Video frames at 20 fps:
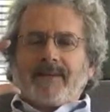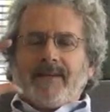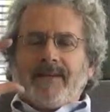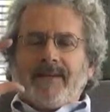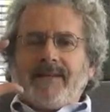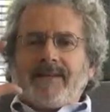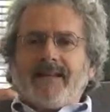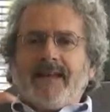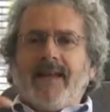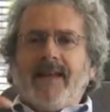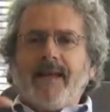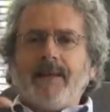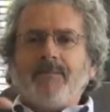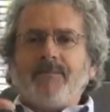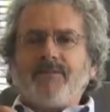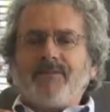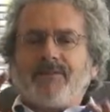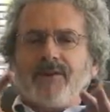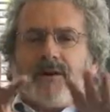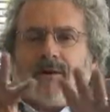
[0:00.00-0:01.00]
It came
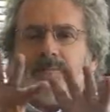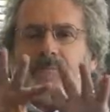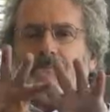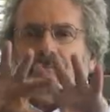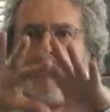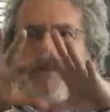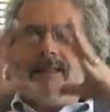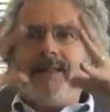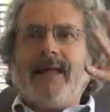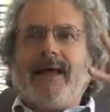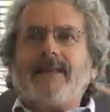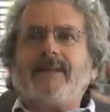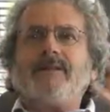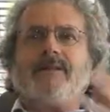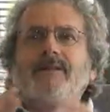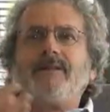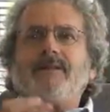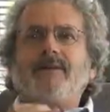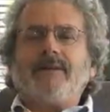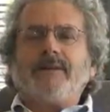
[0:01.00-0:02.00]
from
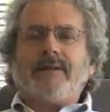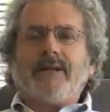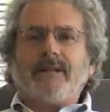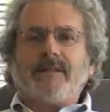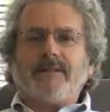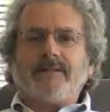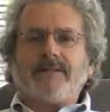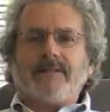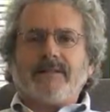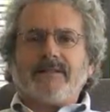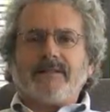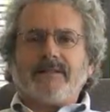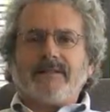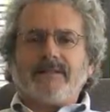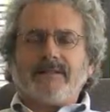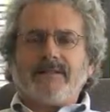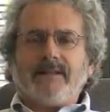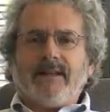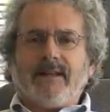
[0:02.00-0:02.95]
molecular intelligence.